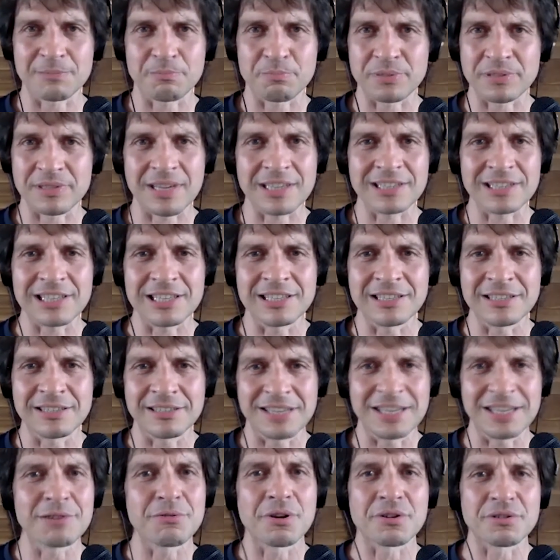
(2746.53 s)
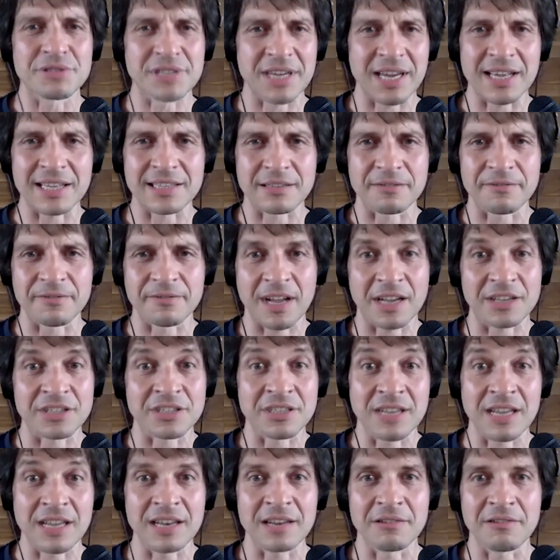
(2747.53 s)
precisely zero chance of
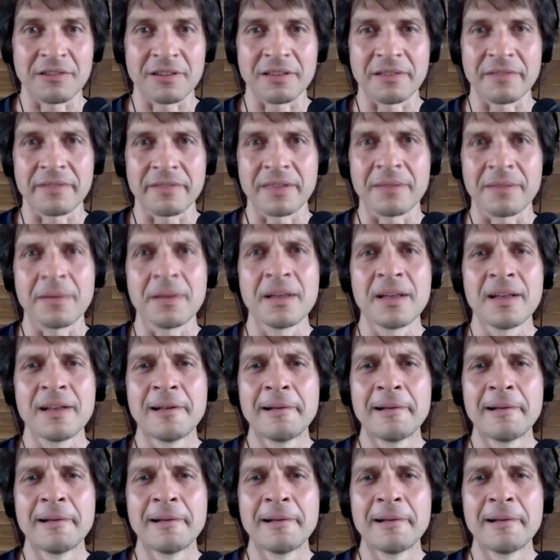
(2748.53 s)
catching any one of them.